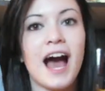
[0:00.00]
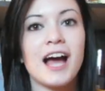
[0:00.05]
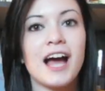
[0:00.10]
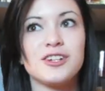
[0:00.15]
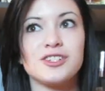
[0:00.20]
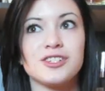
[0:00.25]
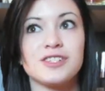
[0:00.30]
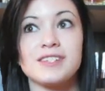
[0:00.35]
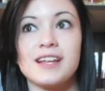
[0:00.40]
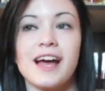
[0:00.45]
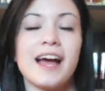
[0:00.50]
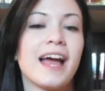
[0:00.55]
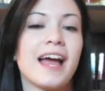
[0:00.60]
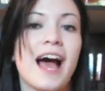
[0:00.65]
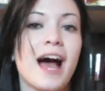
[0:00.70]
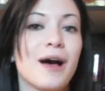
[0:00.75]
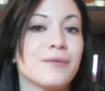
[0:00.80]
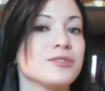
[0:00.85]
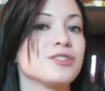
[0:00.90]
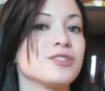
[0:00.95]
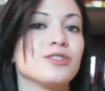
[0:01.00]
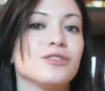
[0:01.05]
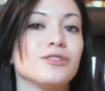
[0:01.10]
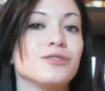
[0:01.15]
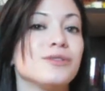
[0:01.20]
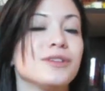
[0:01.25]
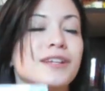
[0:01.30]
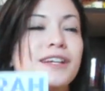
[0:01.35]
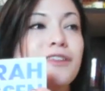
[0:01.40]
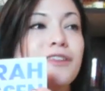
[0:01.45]
I just, I
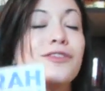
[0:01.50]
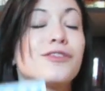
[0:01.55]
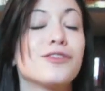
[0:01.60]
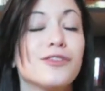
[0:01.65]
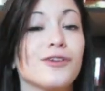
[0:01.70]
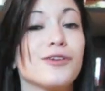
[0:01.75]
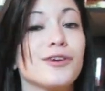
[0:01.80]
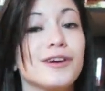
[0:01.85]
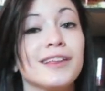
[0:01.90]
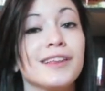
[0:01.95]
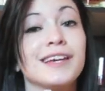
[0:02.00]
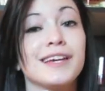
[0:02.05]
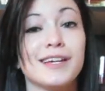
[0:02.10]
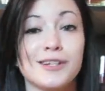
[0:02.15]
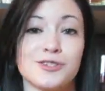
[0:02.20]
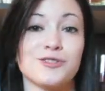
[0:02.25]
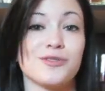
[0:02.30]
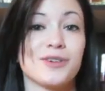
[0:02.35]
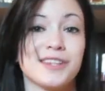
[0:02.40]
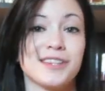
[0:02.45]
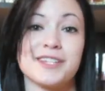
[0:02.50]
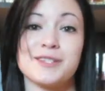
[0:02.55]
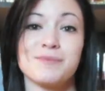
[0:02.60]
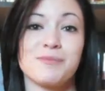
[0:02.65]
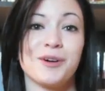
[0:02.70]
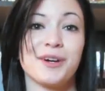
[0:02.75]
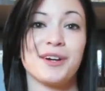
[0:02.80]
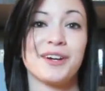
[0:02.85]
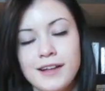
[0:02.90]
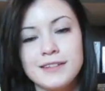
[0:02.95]
absolutely thoroughly enjoyed this
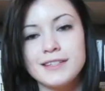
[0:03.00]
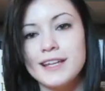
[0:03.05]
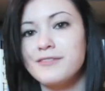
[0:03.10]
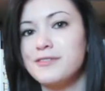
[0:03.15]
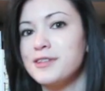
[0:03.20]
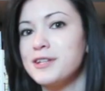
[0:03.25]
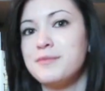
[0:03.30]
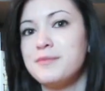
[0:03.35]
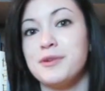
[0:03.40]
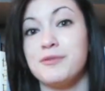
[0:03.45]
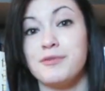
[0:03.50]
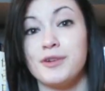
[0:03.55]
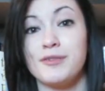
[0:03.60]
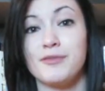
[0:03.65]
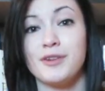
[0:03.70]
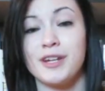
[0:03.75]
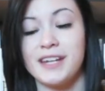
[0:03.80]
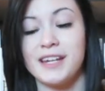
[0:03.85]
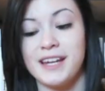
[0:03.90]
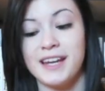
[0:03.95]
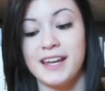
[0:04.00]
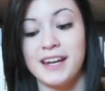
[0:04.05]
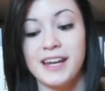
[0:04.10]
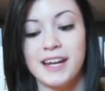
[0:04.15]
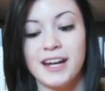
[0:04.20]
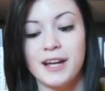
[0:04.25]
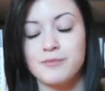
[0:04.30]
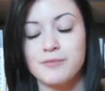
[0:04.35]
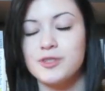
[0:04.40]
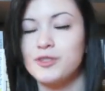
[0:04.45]
book. I'll definitely be rereading it
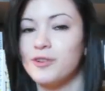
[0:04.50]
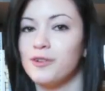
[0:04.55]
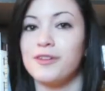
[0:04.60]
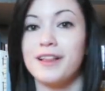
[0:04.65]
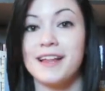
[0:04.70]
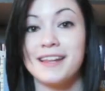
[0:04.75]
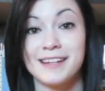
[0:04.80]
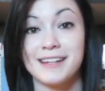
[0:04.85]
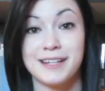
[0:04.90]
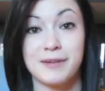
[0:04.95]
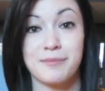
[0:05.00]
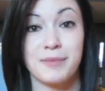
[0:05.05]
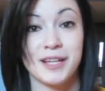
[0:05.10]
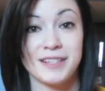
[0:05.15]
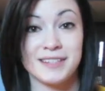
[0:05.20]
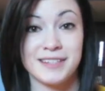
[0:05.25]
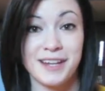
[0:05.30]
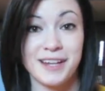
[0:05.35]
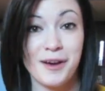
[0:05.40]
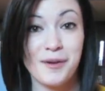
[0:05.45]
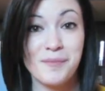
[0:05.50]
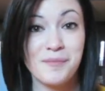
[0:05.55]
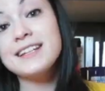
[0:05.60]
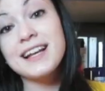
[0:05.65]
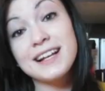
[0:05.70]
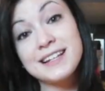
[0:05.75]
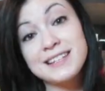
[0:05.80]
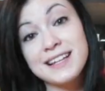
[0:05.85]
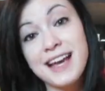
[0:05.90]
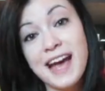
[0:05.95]
and I'm so glad that I picked it up.
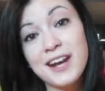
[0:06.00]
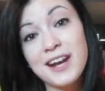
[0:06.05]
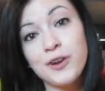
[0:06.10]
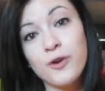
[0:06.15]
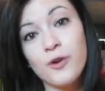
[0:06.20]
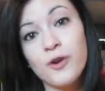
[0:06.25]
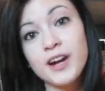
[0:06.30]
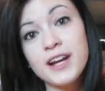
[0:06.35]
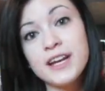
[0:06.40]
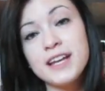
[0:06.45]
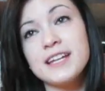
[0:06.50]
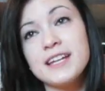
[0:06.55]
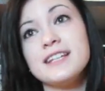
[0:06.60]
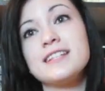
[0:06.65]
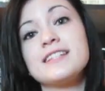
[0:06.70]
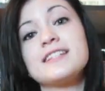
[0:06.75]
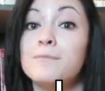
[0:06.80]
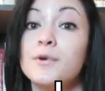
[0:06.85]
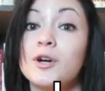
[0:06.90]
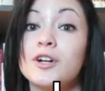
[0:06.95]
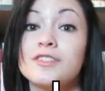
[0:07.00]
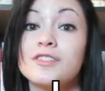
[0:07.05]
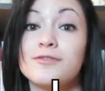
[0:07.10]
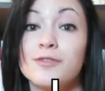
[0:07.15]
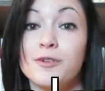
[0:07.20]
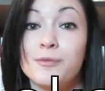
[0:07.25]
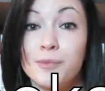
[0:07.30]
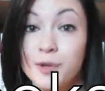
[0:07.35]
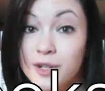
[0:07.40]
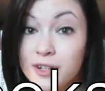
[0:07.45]
Next category is books
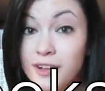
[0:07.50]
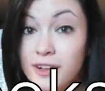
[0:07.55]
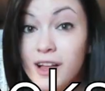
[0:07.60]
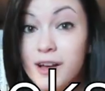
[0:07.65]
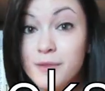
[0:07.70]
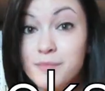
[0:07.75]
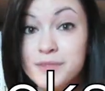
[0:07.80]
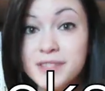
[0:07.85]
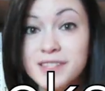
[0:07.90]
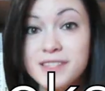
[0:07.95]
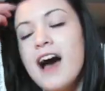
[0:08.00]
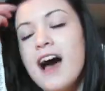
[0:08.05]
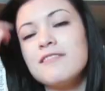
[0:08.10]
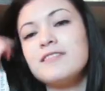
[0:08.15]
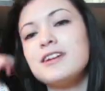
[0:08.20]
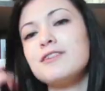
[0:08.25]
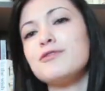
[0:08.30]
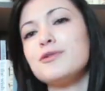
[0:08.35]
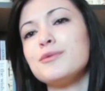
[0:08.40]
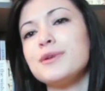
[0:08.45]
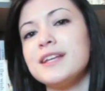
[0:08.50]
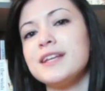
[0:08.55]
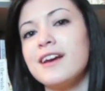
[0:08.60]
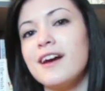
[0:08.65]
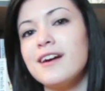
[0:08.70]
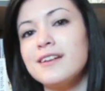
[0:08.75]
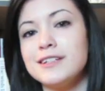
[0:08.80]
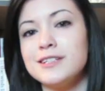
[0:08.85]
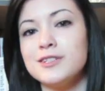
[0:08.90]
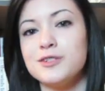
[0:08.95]
for book clubs. I've never really
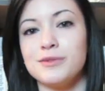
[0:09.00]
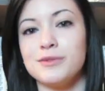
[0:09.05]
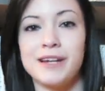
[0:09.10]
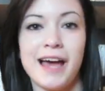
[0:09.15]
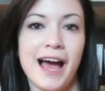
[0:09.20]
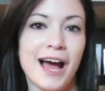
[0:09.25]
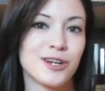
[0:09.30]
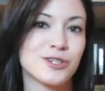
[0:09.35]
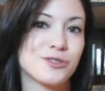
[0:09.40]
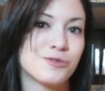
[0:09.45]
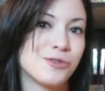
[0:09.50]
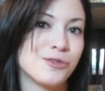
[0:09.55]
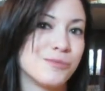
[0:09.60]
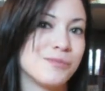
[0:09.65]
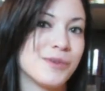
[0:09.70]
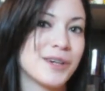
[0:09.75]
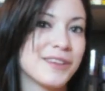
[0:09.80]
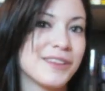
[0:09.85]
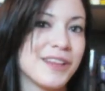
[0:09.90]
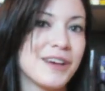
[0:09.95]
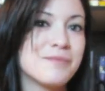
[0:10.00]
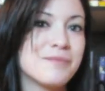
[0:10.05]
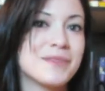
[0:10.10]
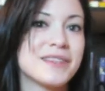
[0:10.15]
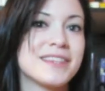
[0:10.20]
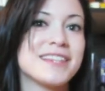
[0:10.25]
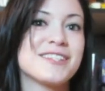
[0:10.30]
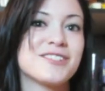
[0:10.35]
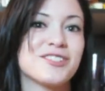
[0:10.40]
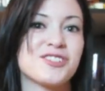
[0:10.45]
gotten into an actual book club,
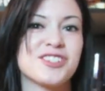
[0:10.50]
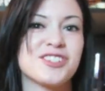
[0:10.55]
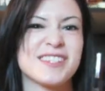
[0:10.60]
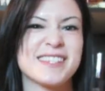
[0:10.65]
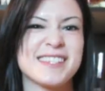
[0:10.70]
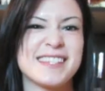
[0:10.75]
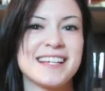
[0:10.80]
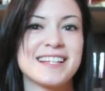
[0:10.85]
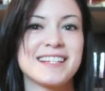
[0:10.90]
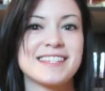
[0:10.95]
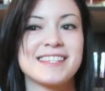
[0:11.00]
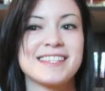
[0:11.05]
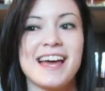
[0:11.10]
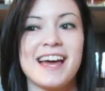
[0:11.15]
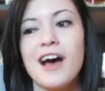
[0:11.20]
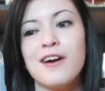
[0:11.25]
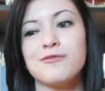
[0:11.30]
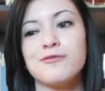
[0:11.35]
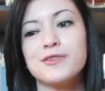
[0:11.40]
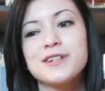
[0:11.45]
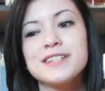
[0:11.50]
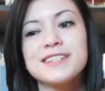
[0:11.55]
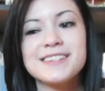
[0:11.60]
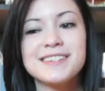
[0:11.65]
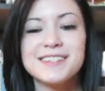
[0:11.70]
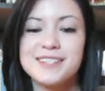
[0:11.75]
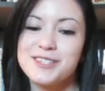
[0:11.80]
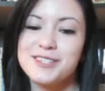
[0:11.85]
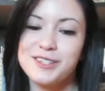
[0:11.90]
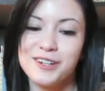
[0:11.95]
but these are just things that have
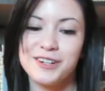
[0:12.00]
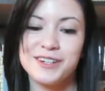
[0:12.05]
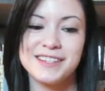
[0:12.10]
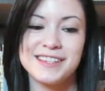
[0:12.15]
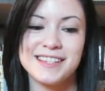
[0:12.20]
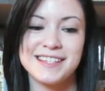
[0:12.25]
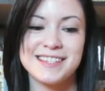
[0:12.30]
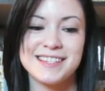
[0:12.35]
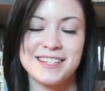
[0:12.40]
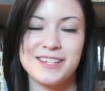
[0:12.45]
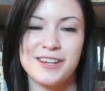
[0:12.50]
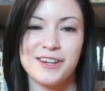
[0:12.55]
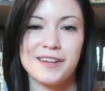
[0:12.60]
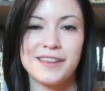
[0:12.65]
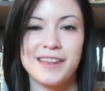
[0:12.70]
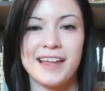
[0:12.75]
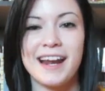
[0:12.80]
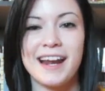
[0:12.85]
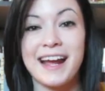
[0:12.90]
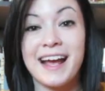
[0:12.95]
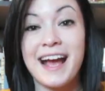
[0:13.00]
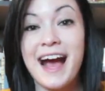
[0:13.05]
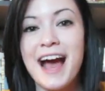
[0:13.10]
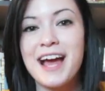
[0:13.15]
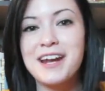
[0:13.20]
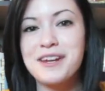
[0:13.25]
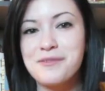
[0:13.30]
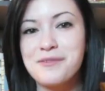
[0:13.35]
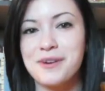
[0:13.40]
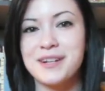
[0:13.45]
recently started this year that I
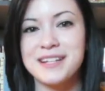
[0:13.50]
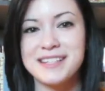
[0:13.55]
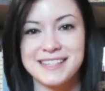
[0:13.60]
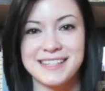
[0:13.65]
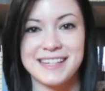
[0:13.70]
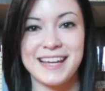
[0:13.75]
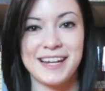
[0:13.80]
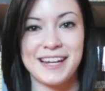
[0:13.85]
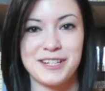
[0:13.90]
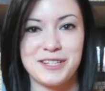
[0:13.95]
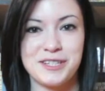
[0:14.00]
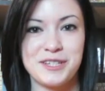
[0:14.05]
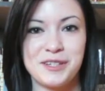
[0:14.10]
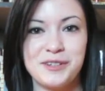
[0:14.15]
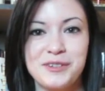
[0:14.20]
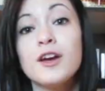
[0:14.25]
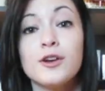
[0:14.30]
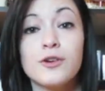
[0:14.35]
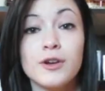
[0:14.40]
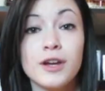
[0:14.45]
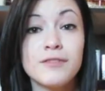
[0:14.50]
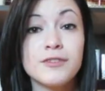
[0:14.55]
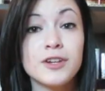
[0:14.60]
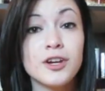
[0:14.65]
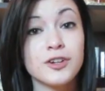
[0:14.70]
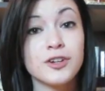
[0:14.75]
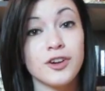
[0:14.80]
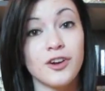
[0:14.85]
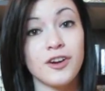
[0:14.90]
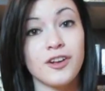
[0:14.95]
kind of wanted to get into.
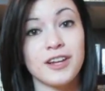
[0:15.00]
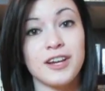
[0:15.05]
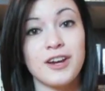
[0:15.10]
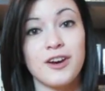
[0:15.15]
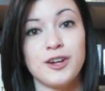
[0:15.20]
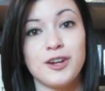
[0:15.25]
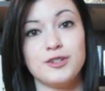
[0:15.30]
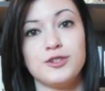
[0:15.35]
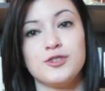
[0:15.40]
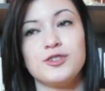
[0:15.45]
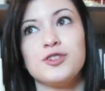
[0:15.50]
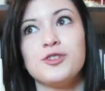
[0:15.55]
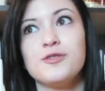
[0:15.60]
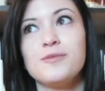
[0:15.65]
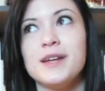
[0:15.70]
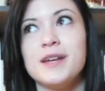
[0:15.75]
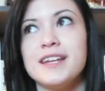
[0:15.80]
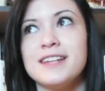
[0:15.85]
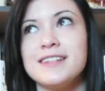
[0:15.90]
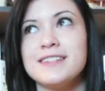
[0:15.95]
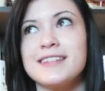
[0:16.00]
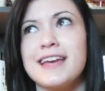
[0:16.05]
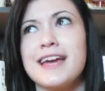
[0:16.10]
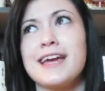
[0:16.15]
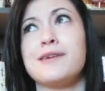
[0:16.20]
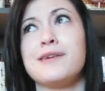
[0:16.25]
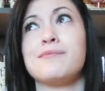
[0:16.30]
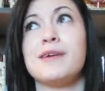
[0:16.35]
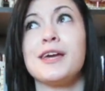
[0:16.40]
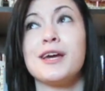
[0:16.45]
Graveyard Girl here on YouTube is
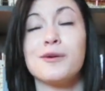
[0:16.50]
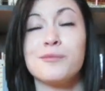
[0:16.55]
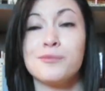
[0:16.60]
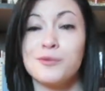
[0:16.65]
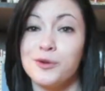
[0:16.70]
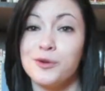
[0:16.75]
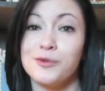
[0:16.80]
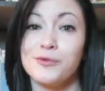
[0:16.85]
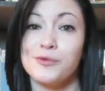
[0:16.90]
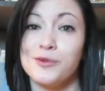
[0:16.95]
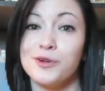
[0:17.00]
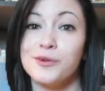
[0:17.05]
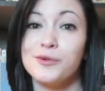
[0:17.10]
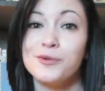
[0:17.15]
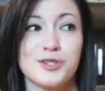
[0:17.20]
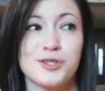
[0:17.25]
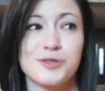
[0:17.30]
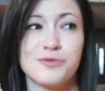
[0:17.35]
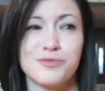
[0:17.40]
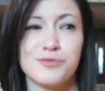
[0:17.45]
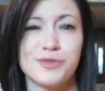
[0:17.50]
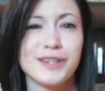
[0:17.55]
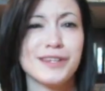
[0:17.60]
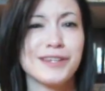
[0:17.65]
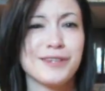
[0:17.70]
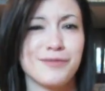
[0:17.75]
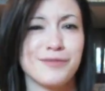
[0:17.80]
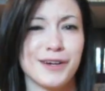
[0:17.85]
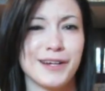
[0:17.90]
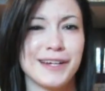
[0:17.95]
a makeup guru. She's really
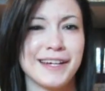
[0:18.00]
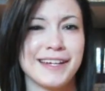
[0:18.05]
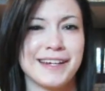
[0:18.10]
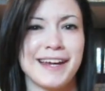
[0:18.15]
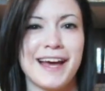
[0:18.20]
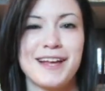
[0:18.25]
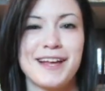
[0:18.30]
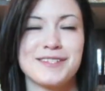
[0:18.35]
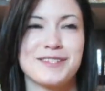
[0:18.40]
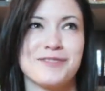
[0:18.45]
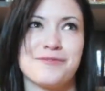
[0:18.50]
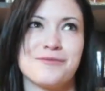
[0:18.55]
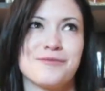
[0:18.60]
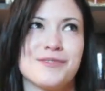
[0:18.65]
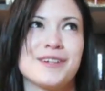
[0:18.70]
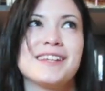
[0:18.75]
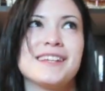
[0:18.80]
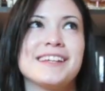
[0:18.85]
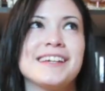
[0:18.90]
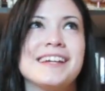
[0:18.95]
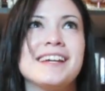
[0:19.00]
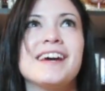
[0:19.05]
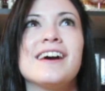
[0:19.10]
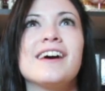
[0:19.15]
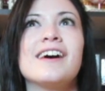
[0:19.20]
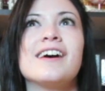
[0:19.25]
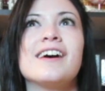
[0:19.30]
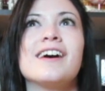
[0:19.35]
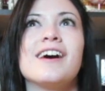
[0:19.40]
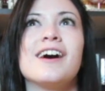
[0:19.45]
funny and has a really
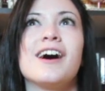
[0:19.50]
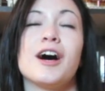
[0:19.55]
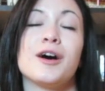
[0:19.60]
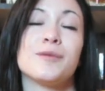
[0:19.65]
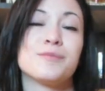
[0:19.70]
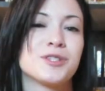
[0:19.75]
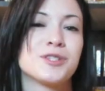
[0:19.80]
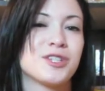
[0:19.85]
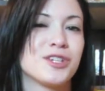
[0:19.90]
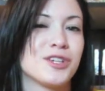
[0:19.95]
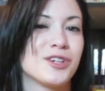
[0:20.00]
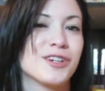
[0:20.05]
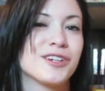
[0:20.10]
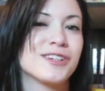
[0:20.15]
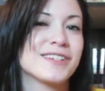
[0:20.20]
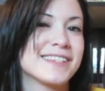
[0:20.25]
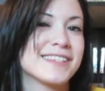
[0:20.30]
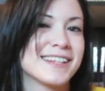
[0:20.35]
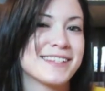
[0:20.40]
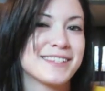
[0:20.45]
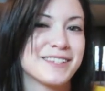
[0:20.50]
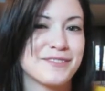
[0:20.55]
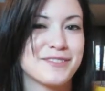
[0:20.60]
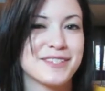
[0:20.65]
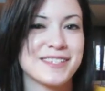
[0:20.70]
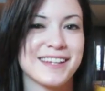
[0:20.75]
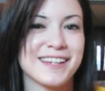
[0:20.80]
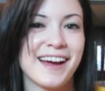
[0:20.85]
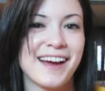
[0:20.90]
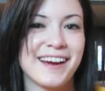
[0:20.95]
obscure sense of
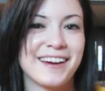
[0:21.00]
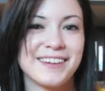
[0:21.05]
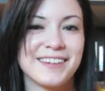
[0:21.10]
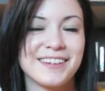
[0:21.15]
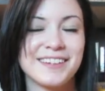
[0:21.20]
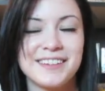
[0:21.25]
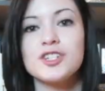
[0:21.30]
style.